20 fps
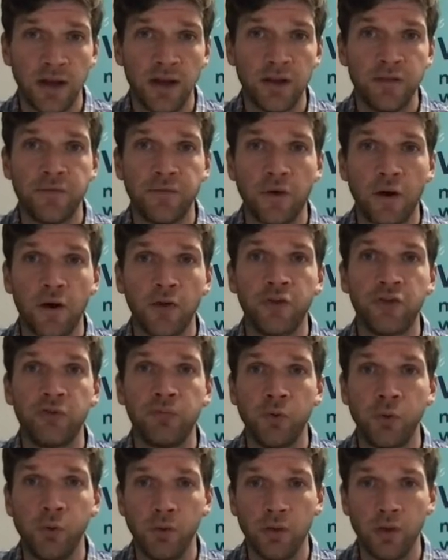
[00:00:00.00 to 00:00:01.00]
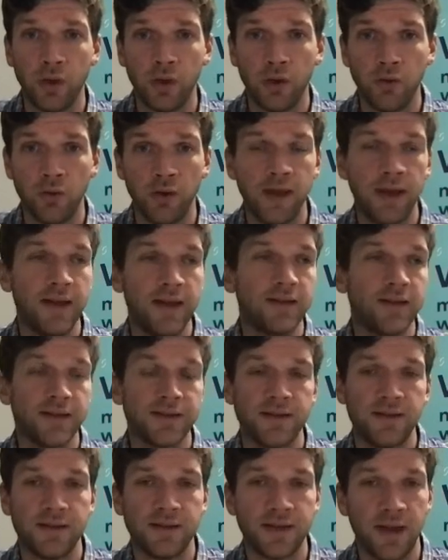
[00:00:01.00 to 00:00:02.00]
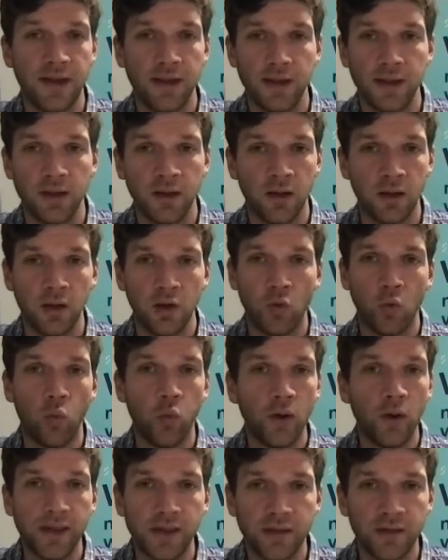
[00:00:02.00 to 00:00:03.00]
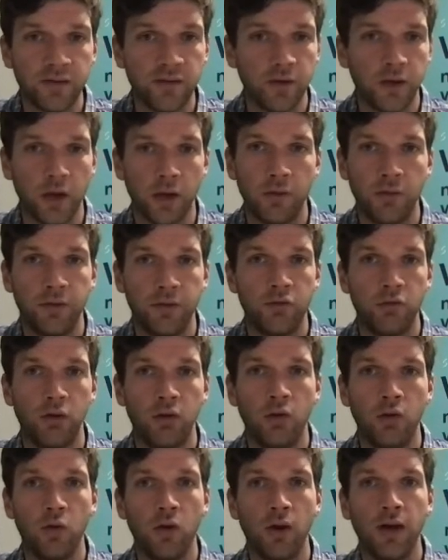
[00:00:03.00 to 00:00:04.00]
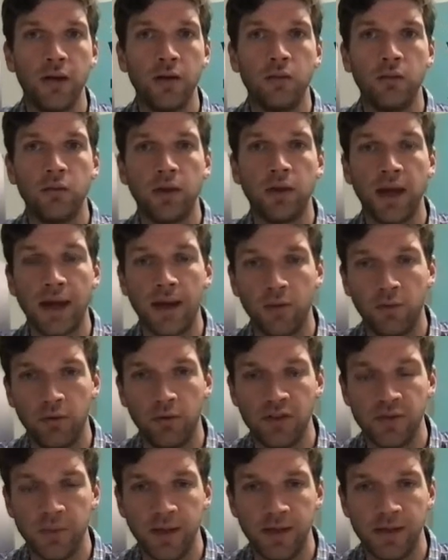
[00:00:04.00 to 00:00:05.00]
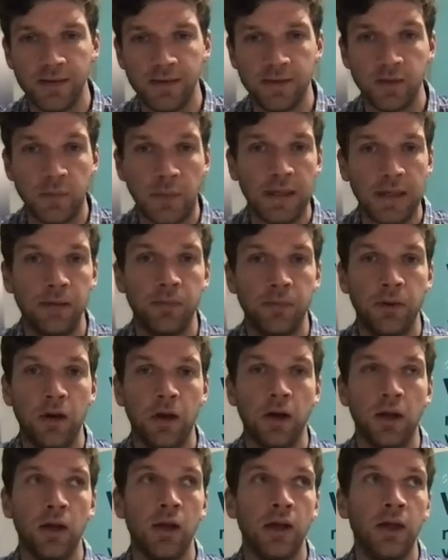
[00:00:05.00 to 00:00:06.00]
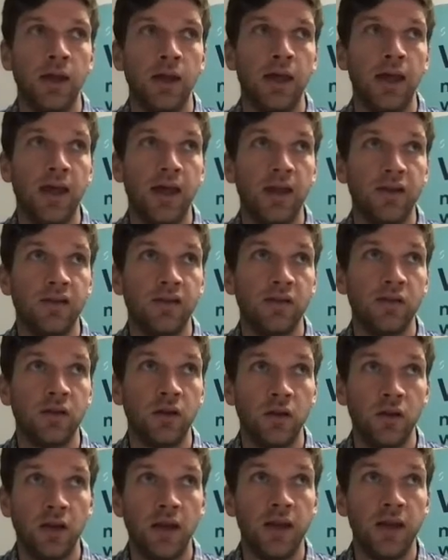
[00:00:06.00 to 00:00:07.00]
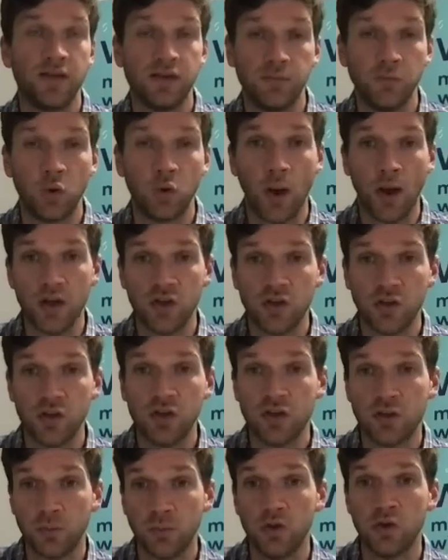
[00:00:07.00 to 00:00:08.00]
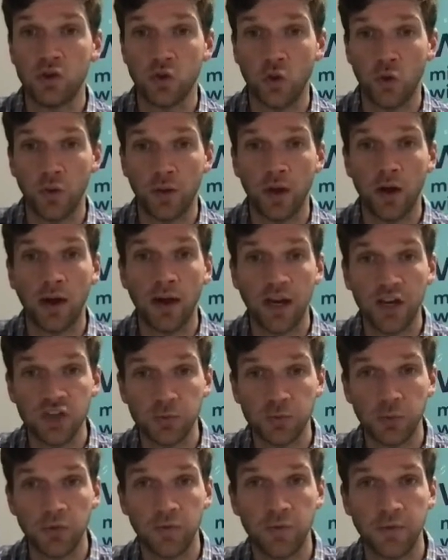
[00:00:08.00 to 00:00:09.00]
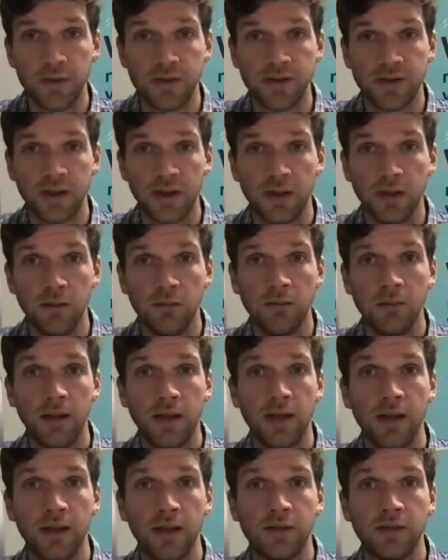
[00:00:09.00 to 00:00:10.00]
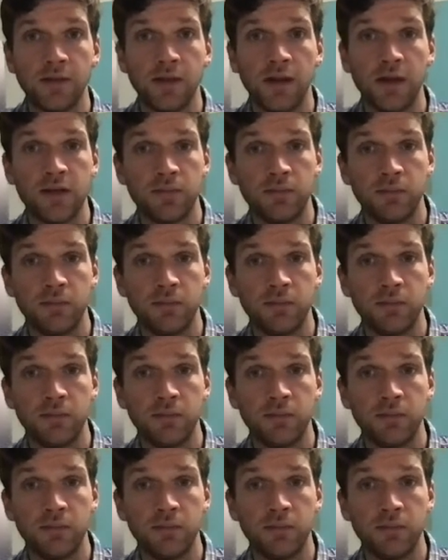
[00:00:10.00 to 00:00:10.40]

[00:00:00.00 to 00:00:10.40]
far smoother, right? It doesn't take weeks to go through and countless pieces of paper. It's some questions to ensure they are eligible for the scheme, and it's a